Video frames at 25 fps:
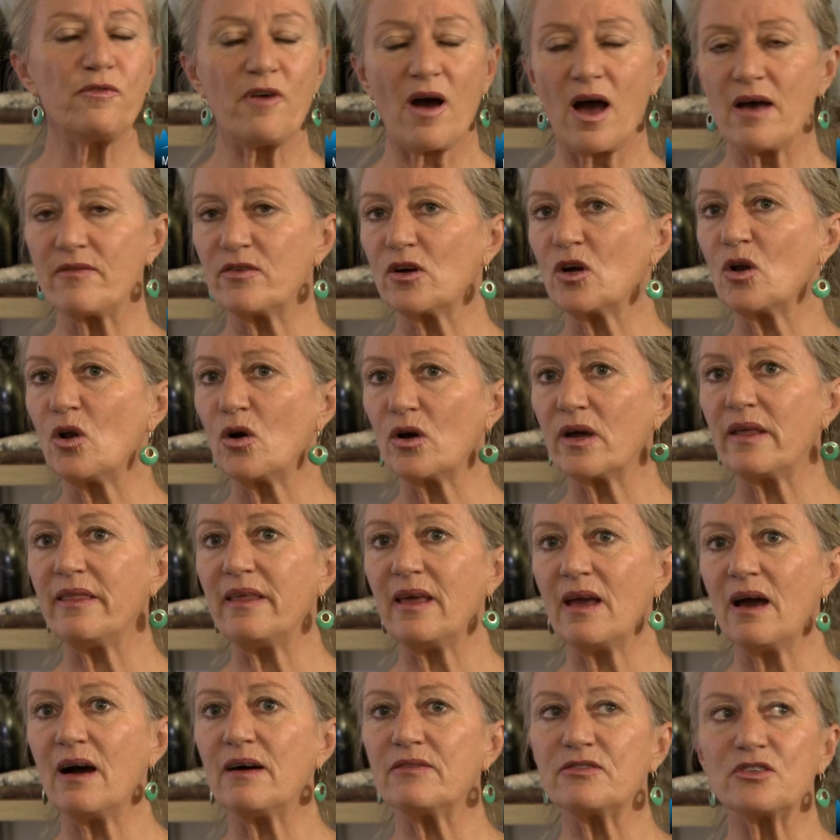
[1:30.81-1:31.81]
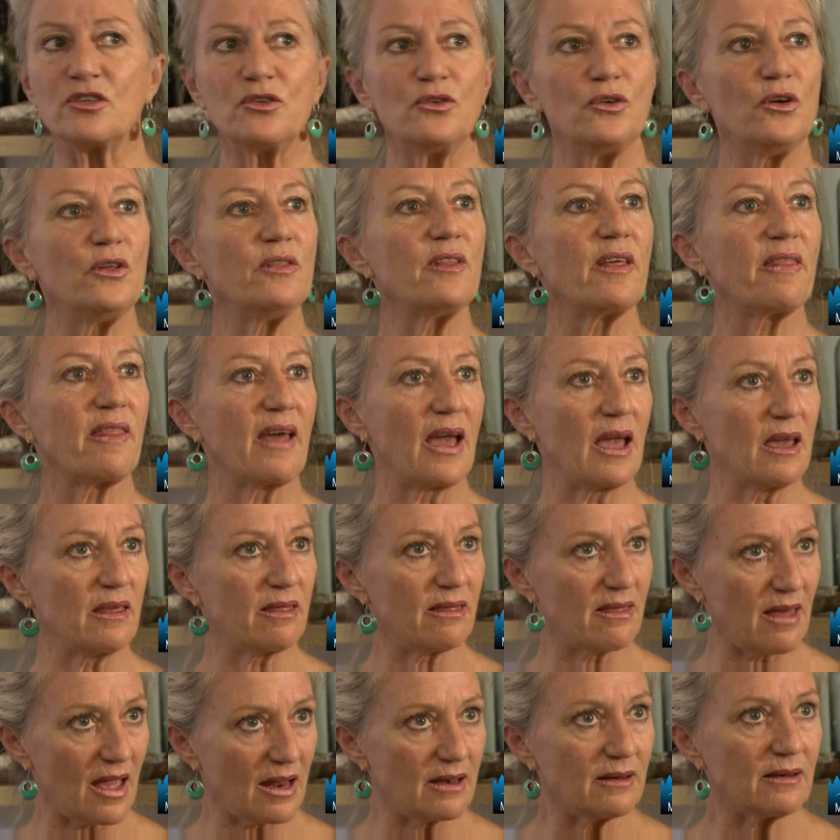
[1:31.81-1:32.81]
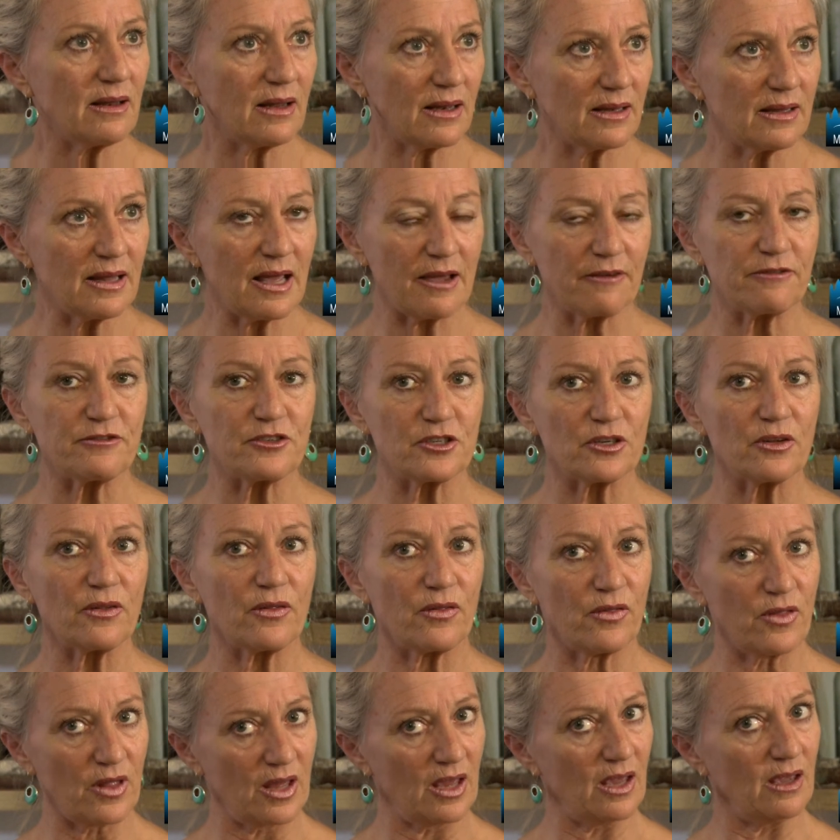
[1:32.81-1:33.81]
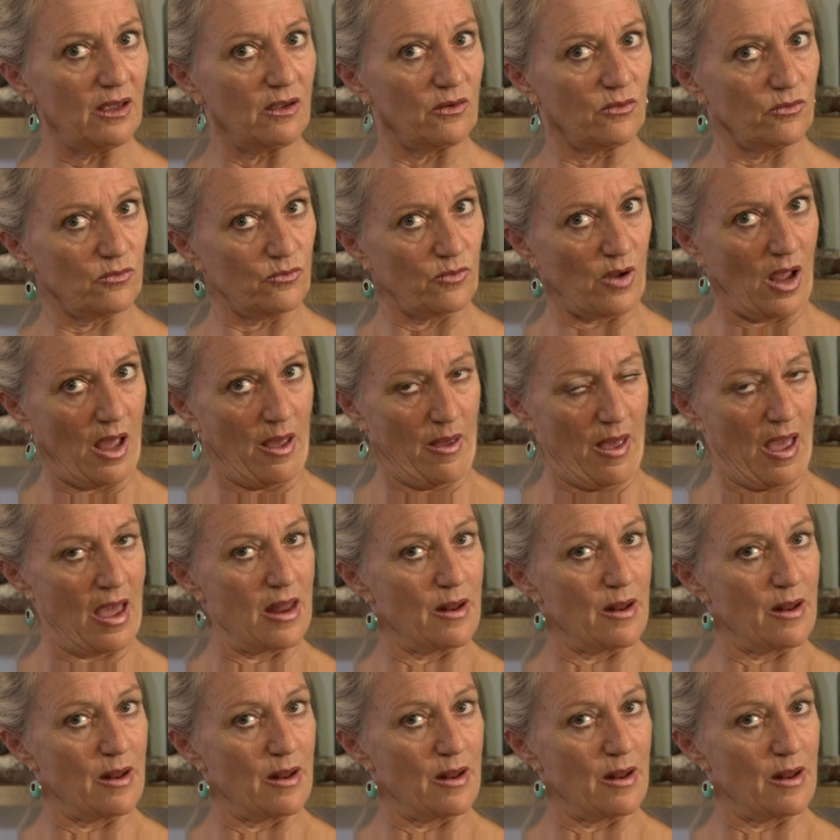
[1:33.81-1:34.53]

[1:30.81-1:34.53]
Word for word: five o'clock in the afternoon that they then left the uh,